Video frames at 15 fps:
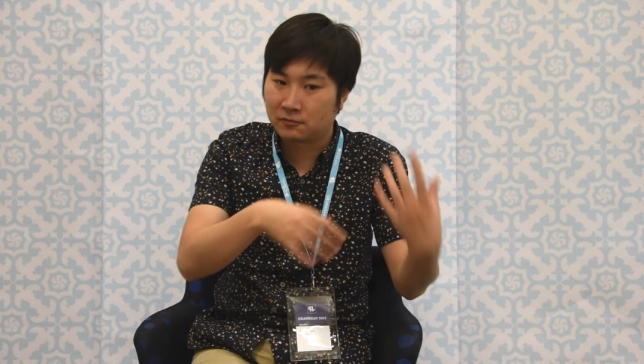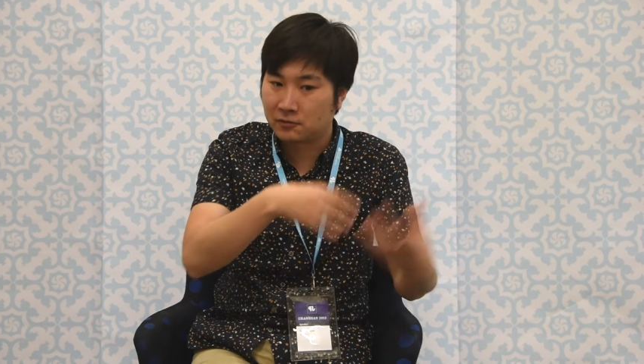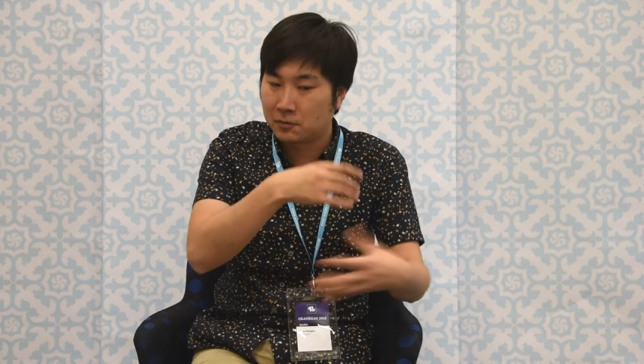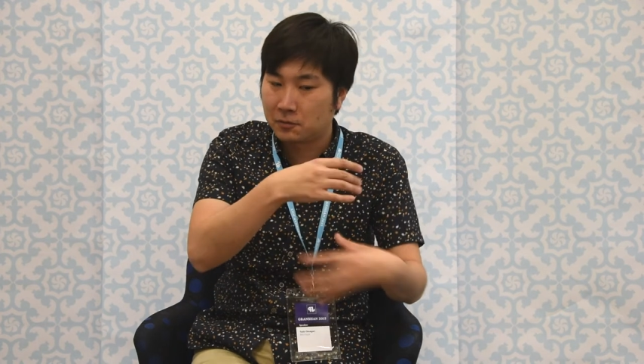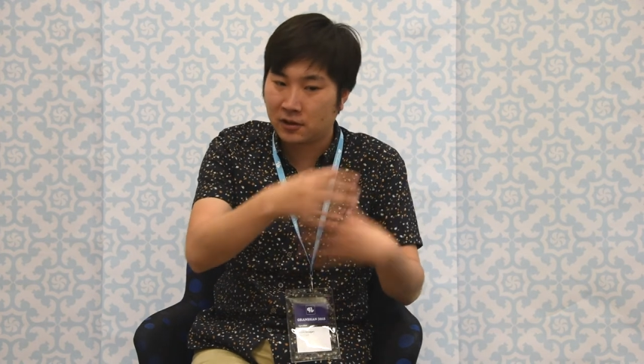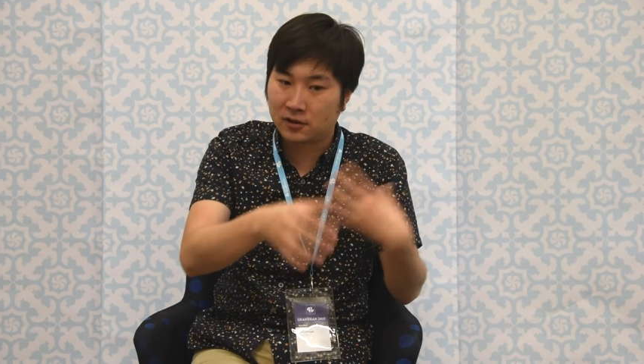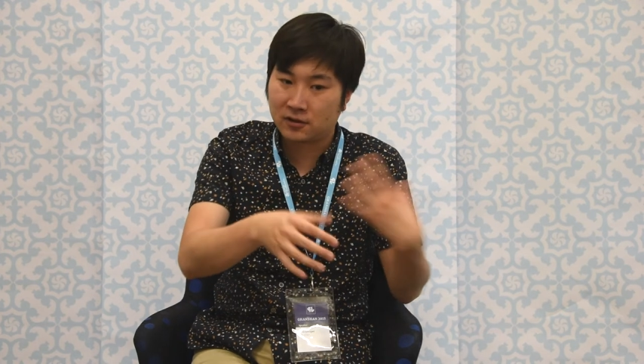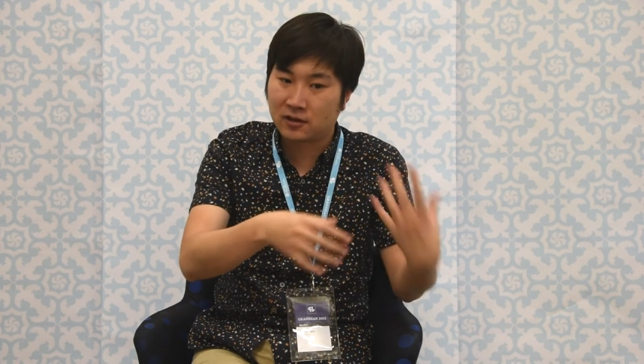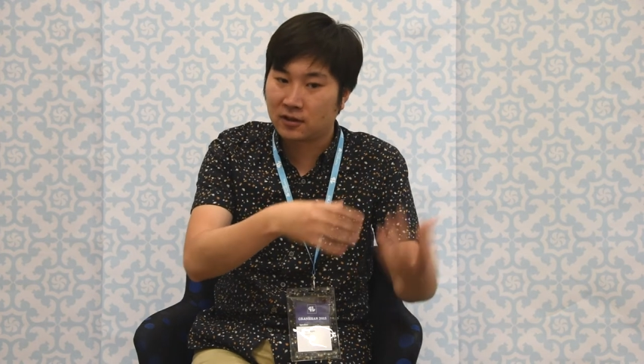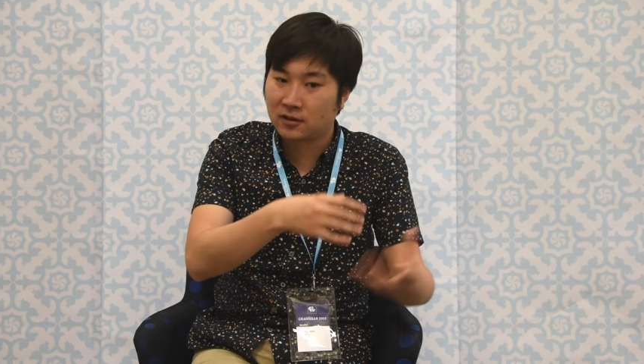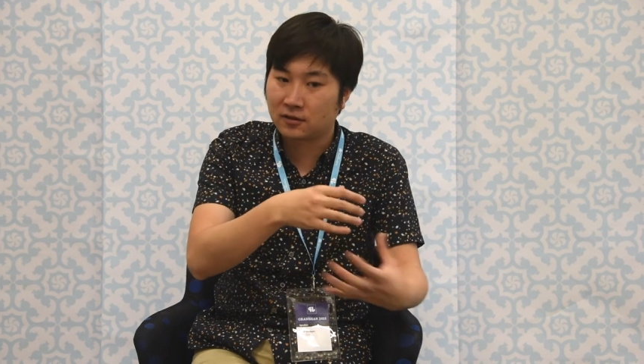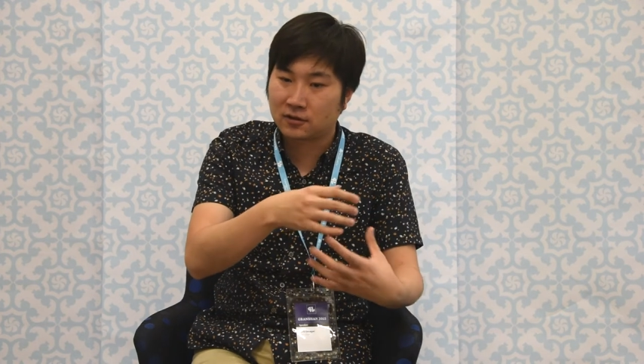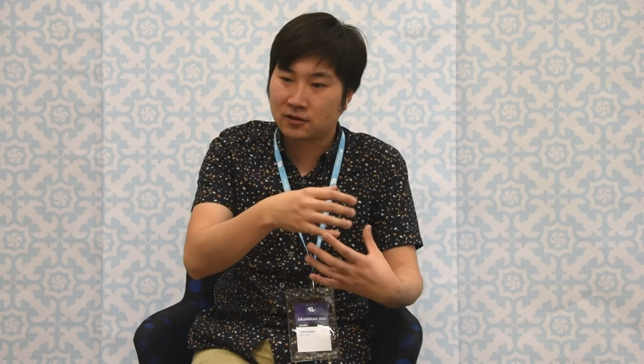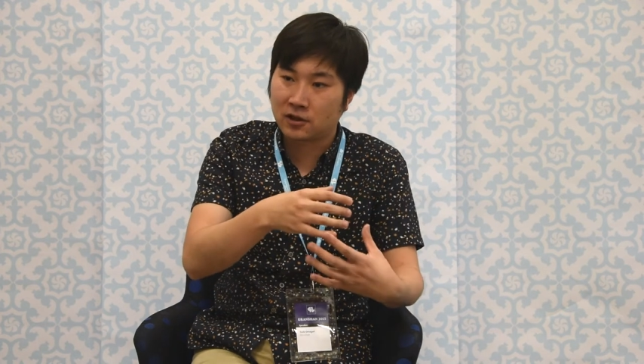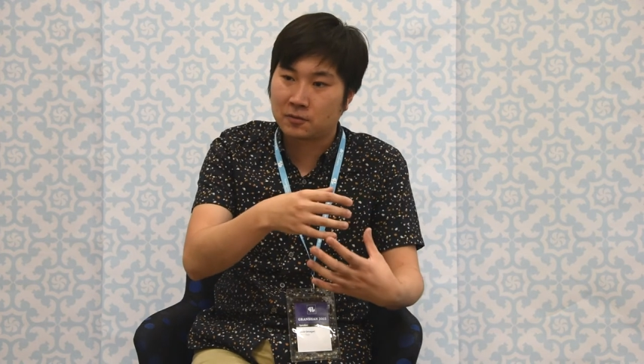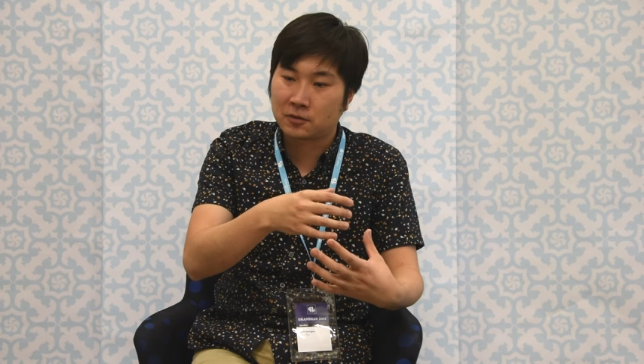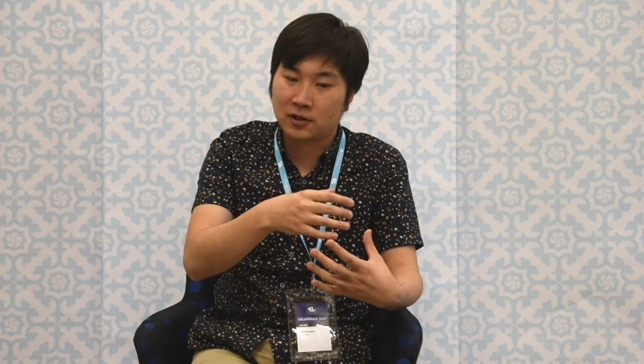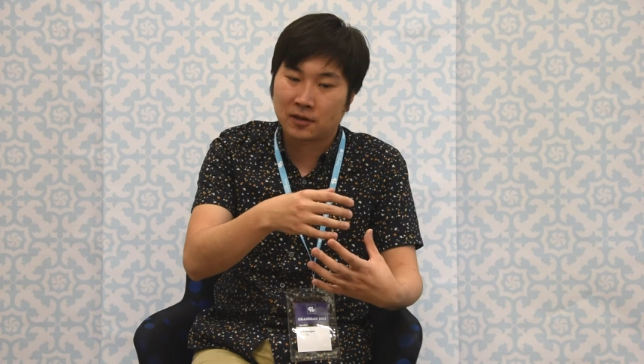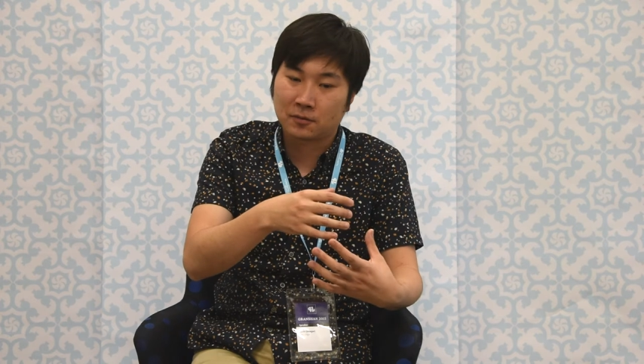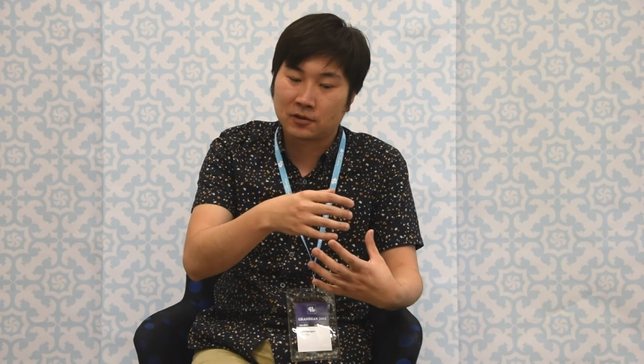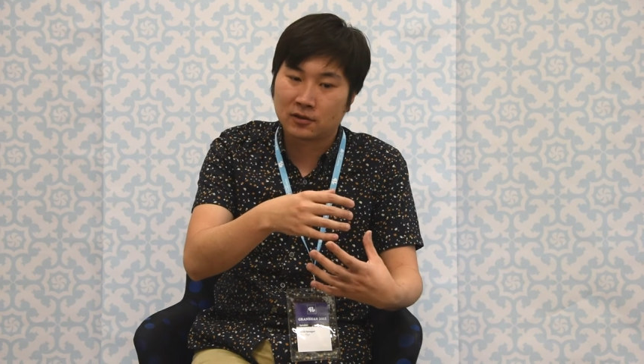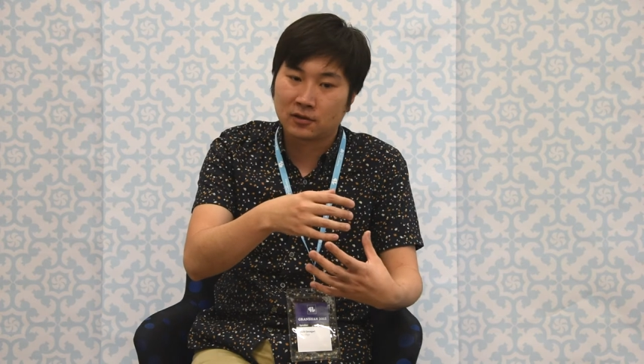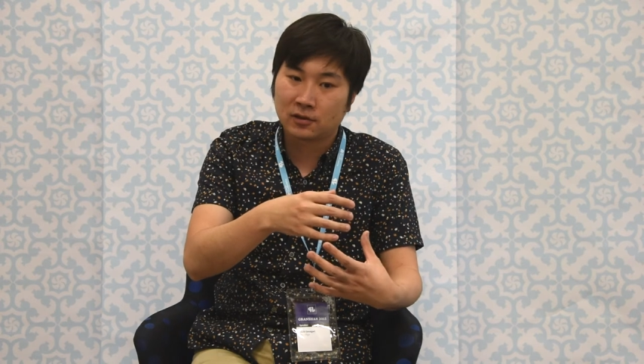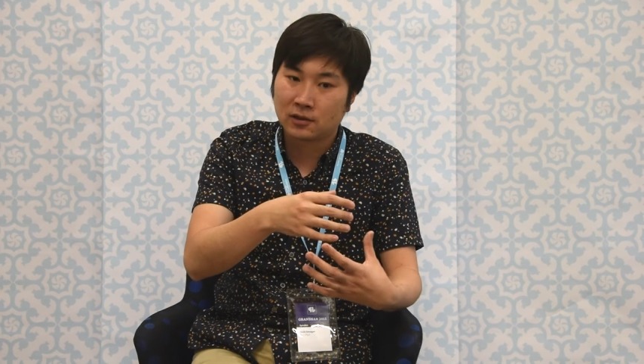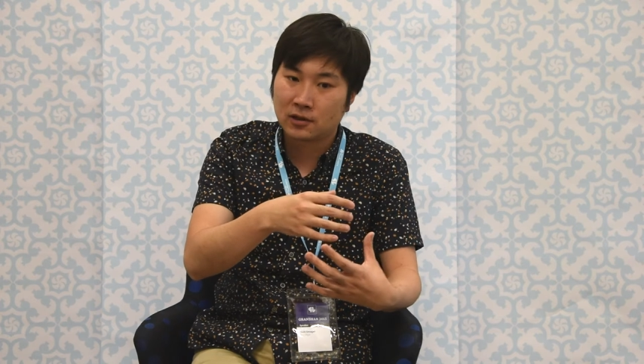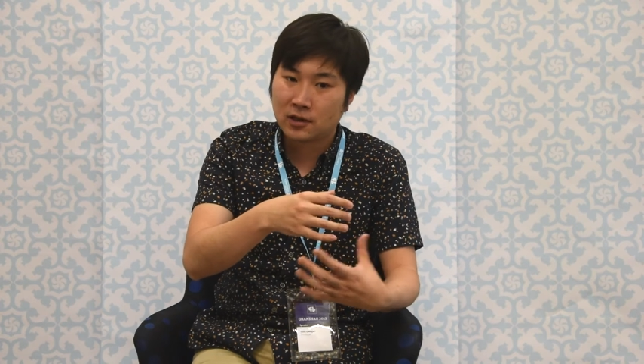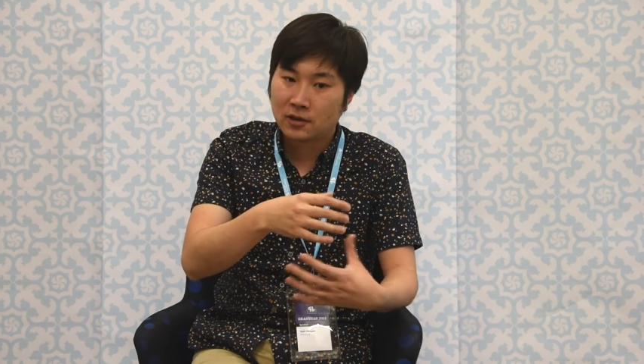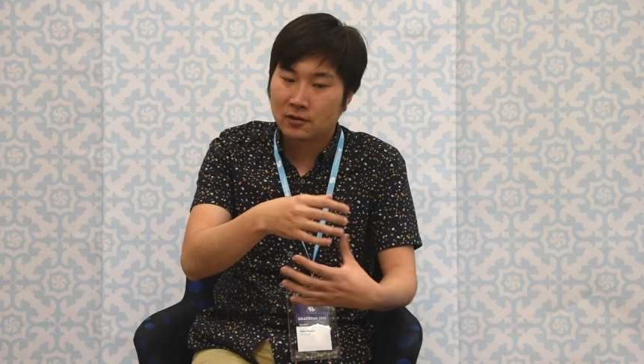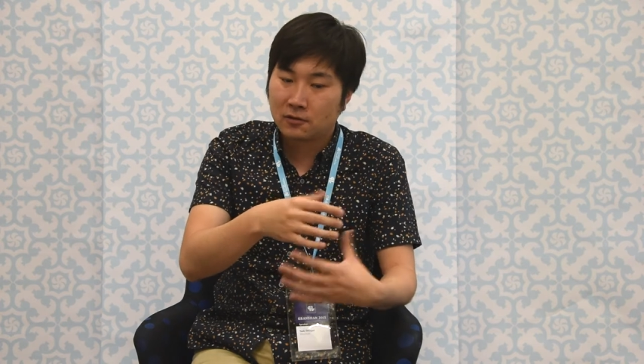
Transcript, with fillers: repeating shapes happen,